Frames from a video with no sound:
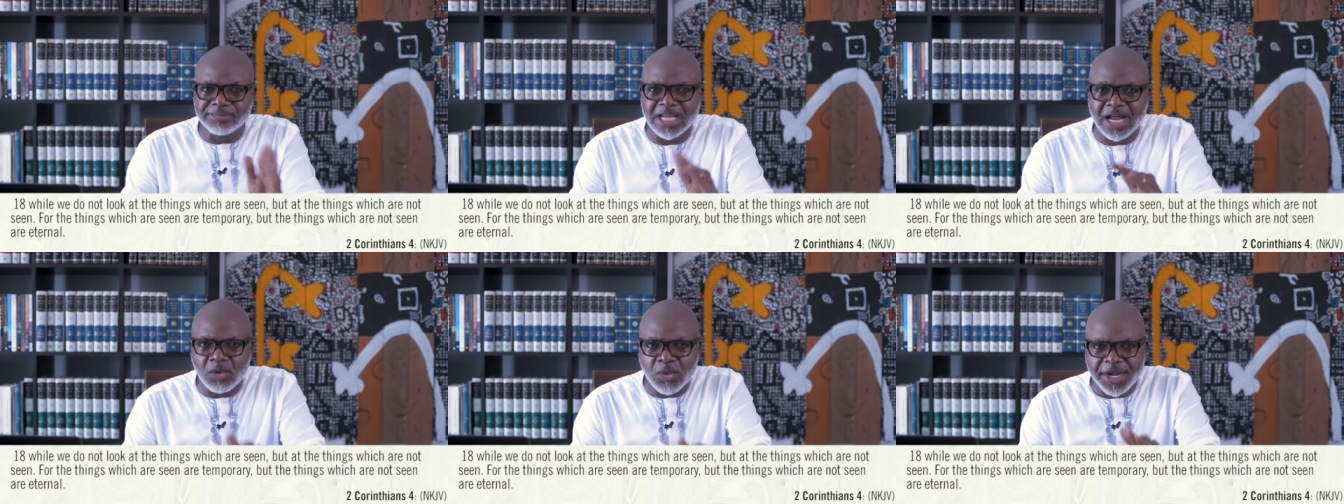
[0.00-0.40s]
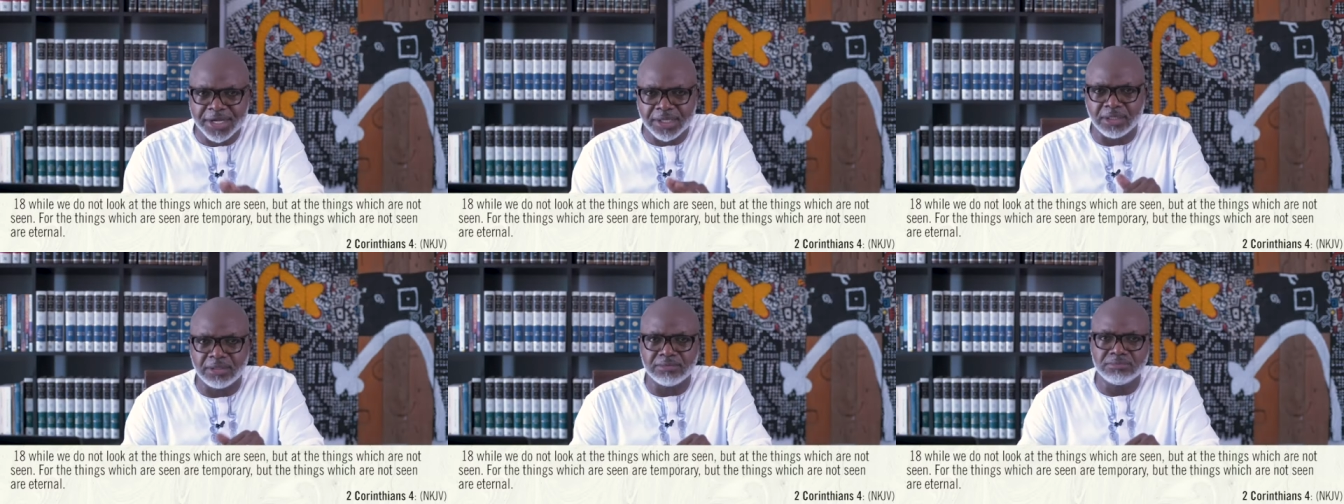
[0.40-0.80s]
are
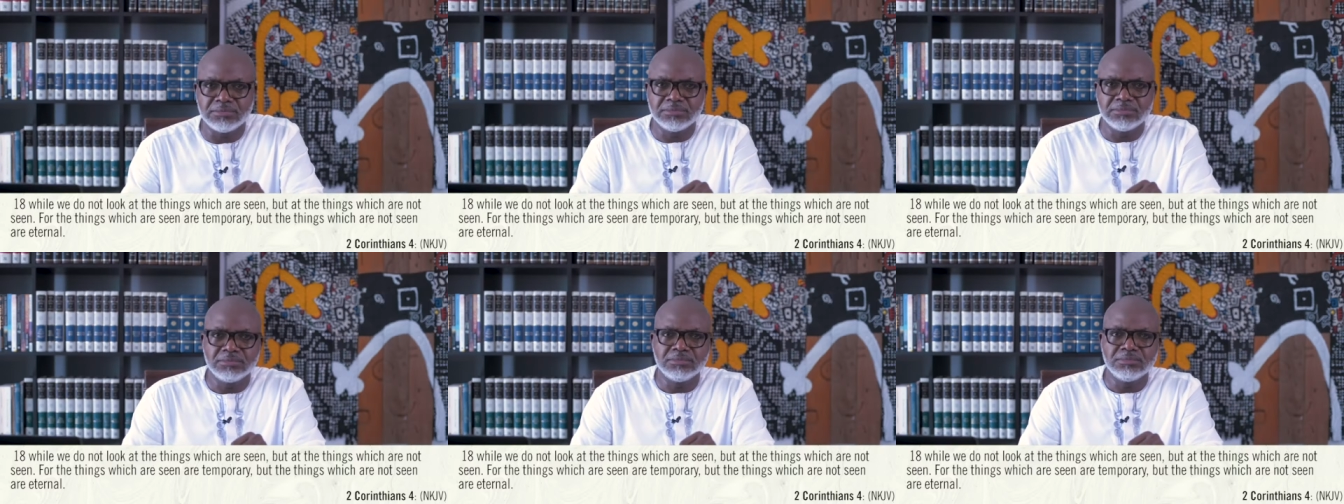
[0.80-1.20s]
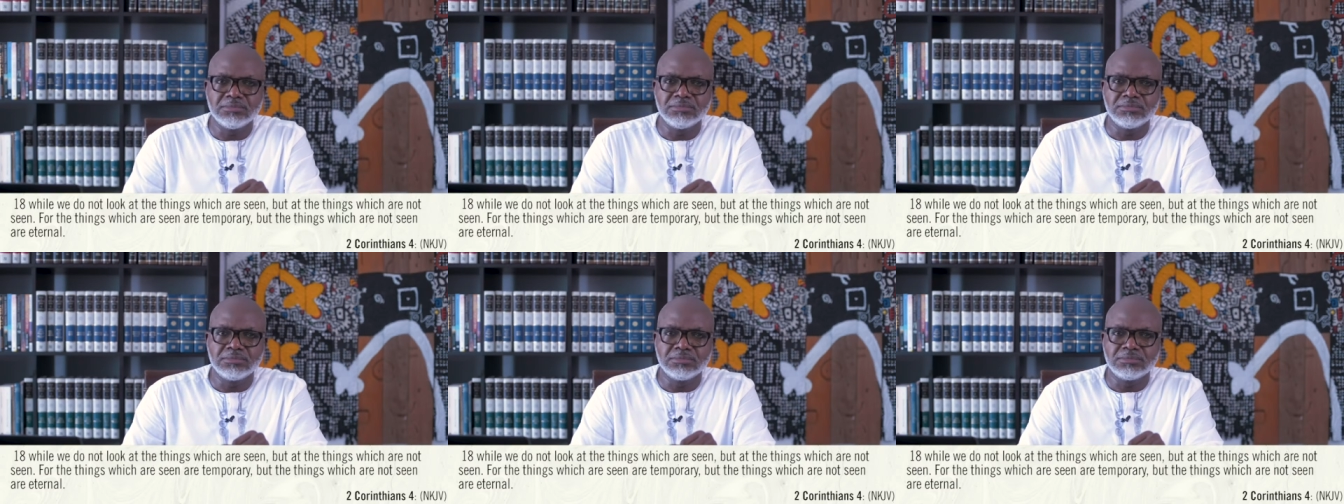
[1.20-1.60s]
real.
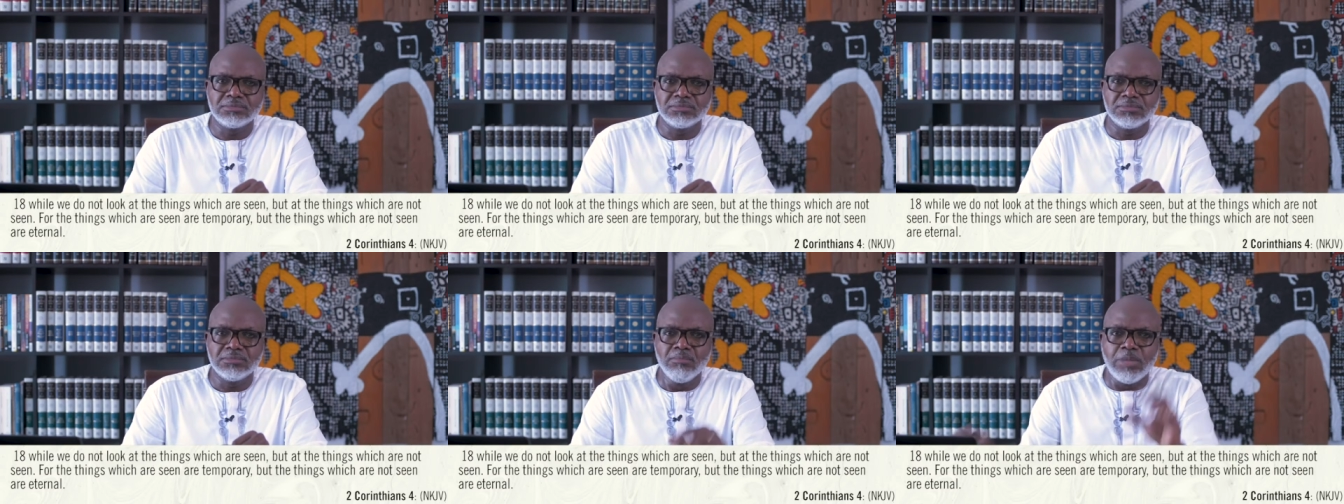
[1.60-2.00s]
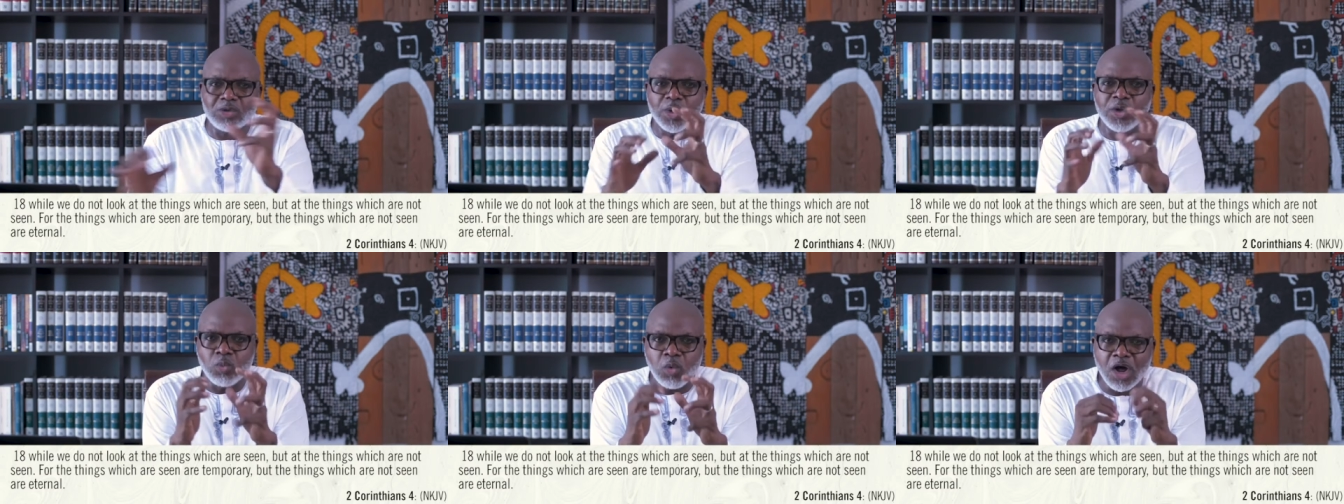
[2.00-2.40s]
But
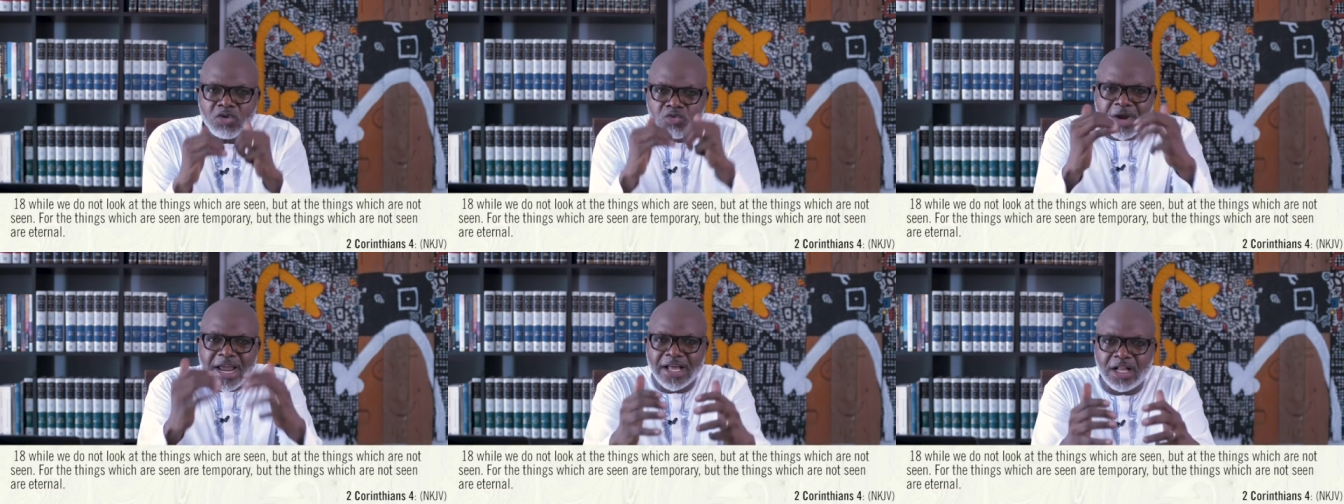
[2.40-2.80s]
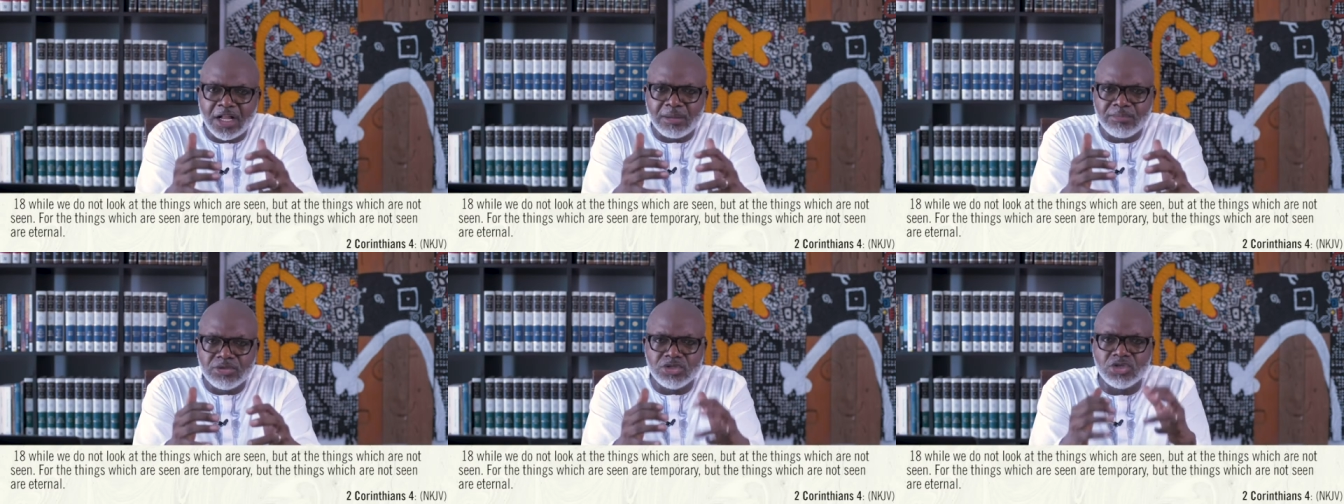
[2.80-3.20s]
with one
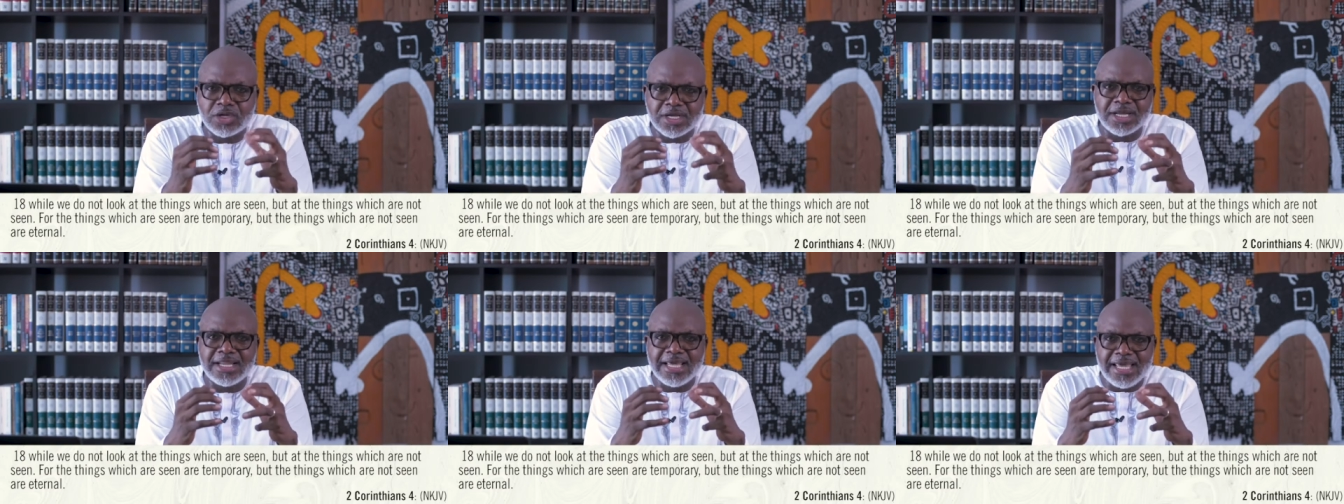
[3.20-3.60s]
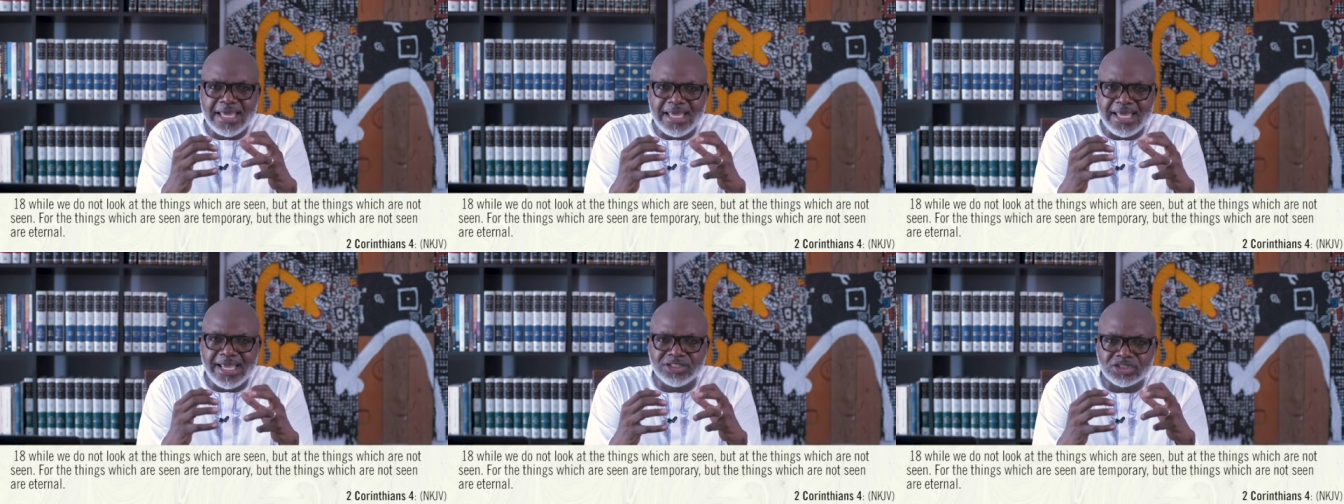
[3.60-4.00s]
realm, you can
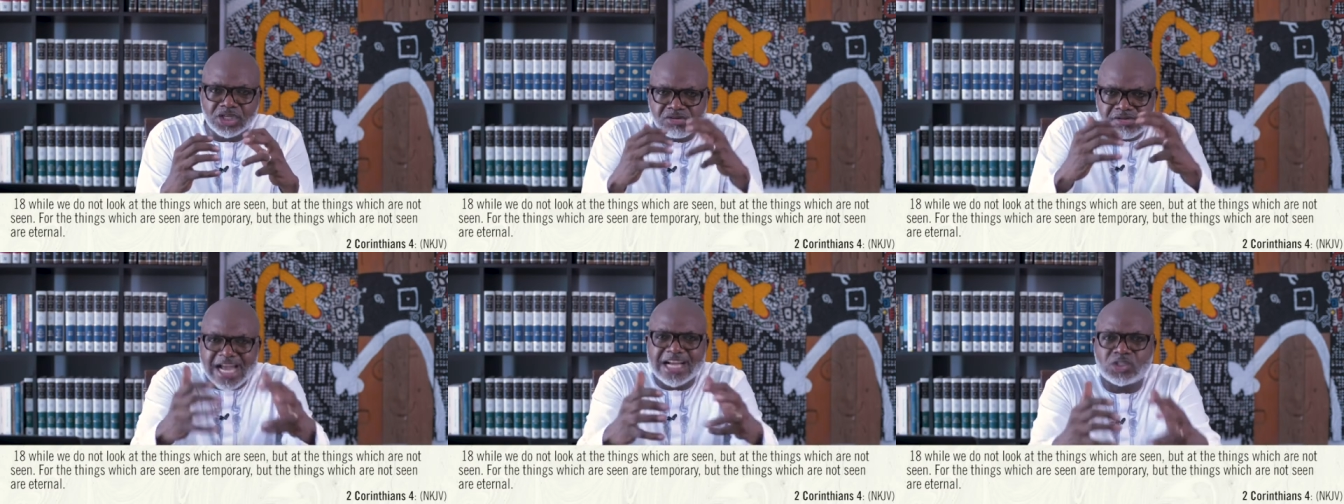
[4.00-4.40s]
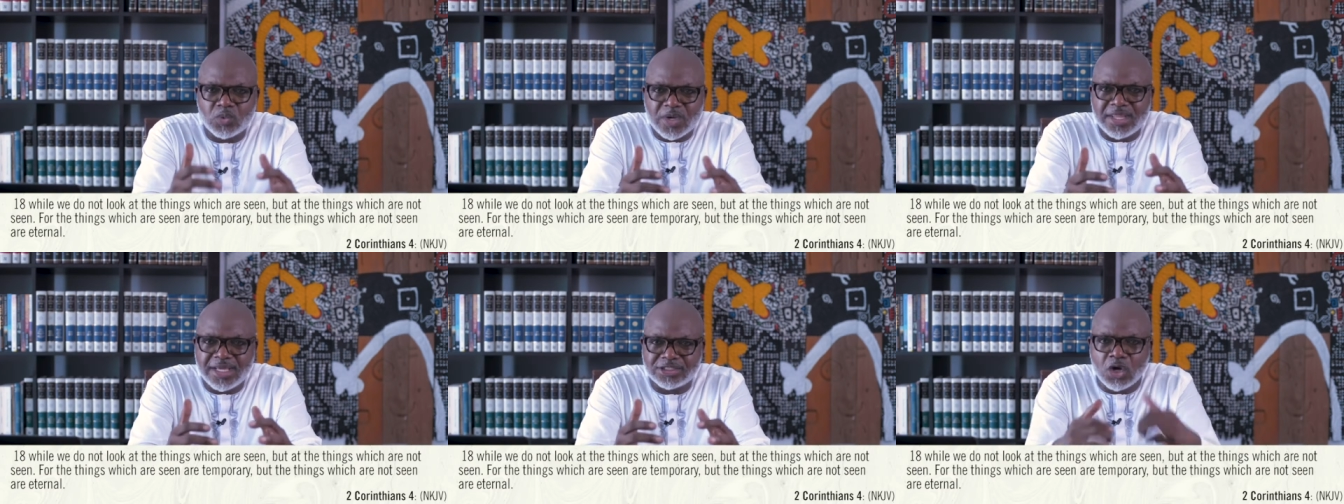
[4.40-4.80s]
interact
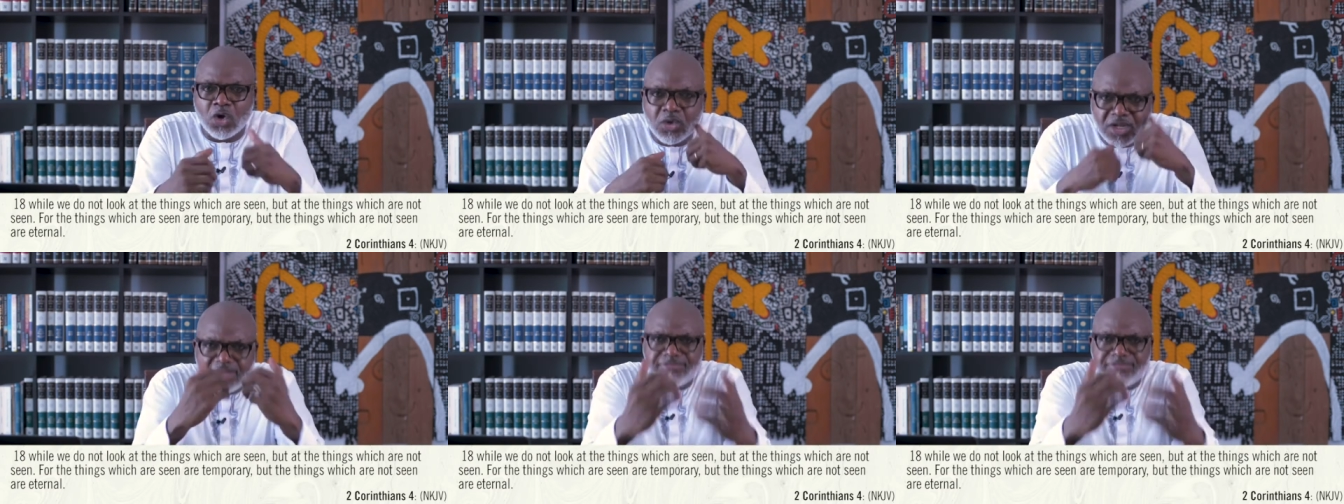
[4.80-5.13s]
with it only